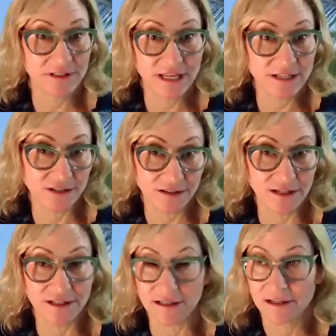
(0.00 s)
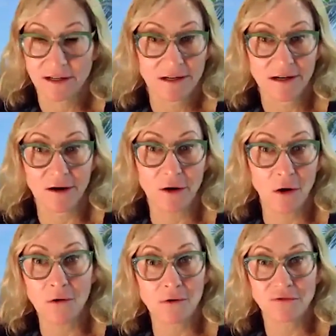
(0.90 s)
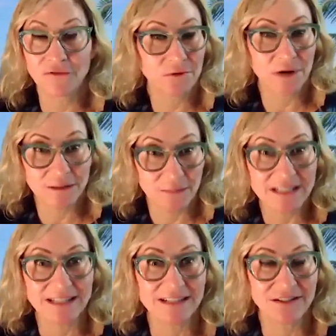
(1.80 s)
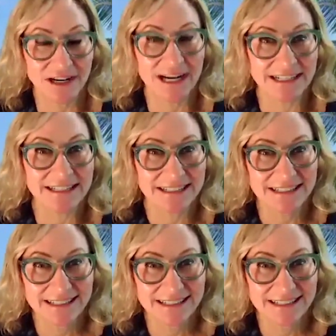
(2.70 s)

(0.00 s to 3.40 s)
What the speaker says: essentially a cold, direct message, right?